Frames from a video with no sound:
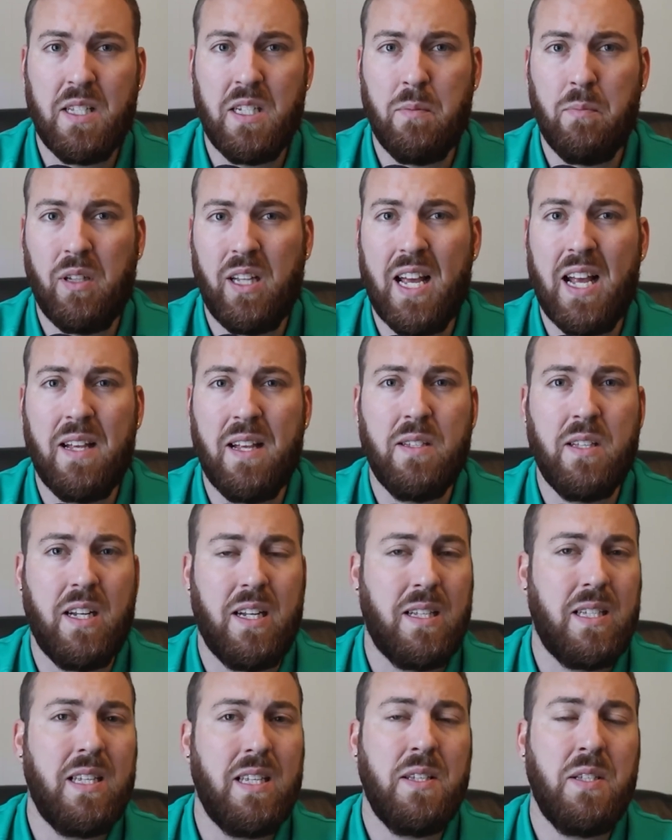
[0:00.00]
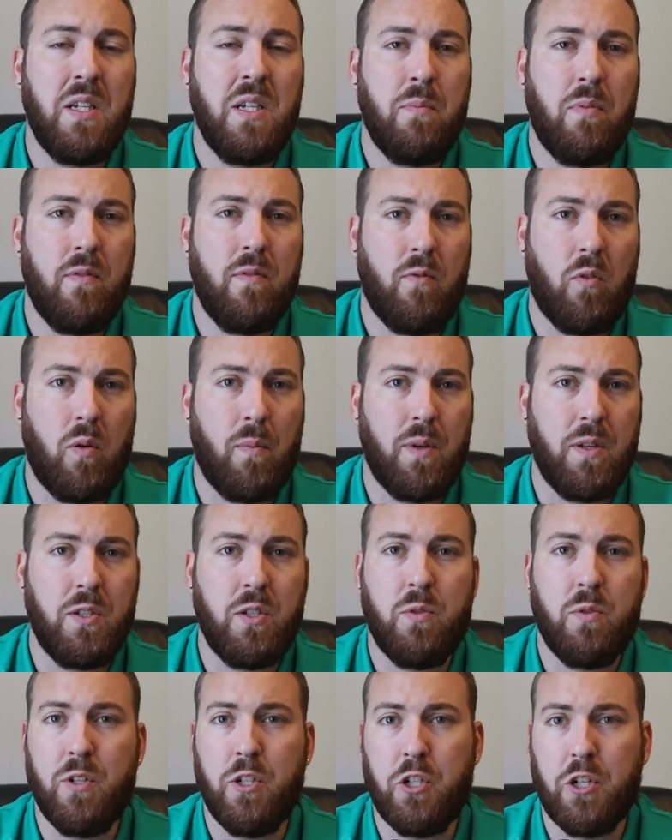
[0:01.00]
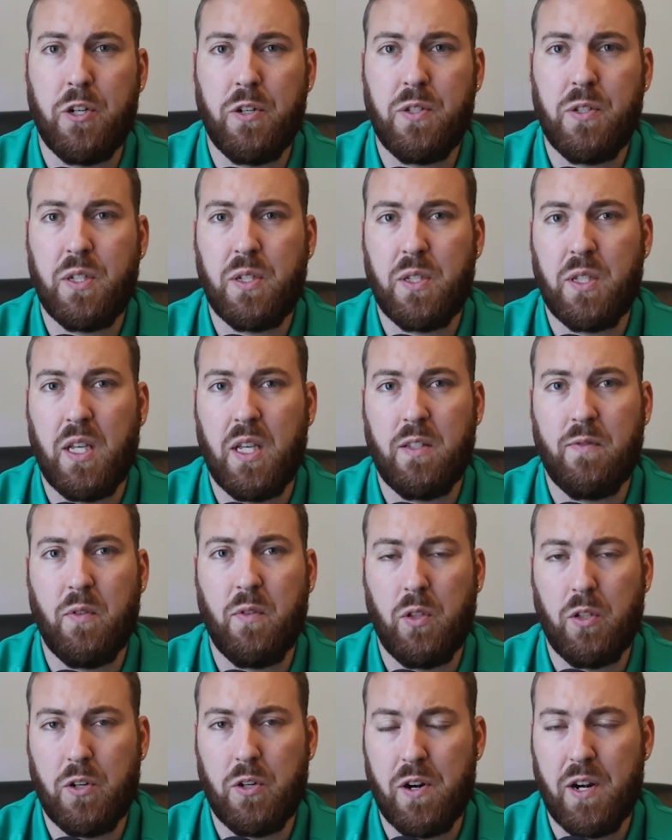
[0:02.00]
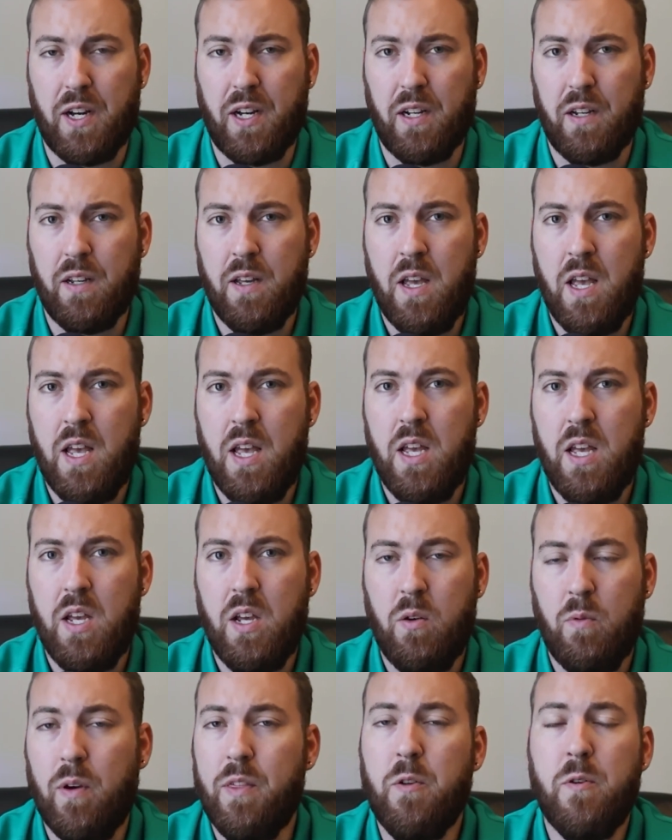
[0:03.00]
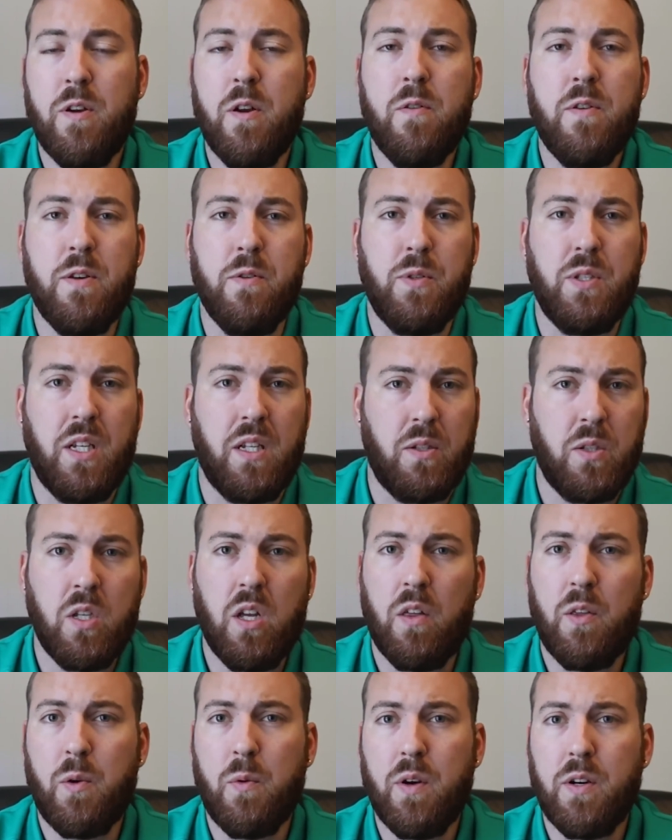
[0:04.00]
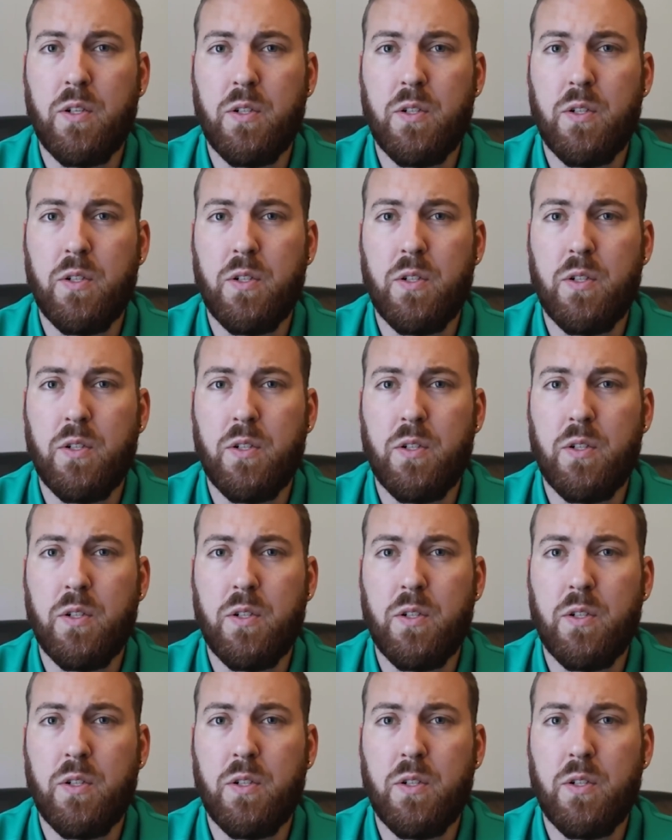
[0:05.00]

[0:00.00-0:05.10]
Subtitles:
plans, and assessing performance to ensure successful learning. Whether you're using SolidWorks,